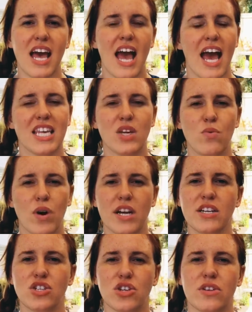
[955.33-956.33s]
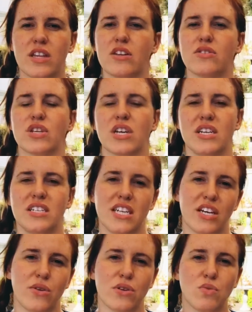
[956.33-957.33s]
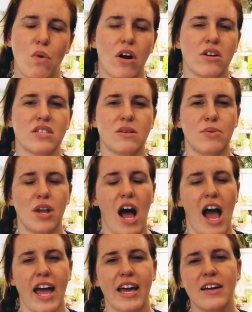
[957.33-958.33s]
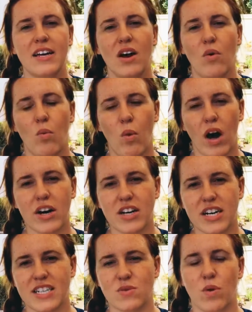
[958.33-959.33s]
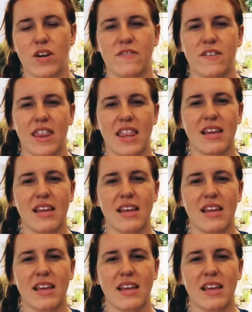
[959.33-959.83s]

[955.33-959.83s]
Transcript: and you want to ensure that there's a continuous water supply. Water is one of the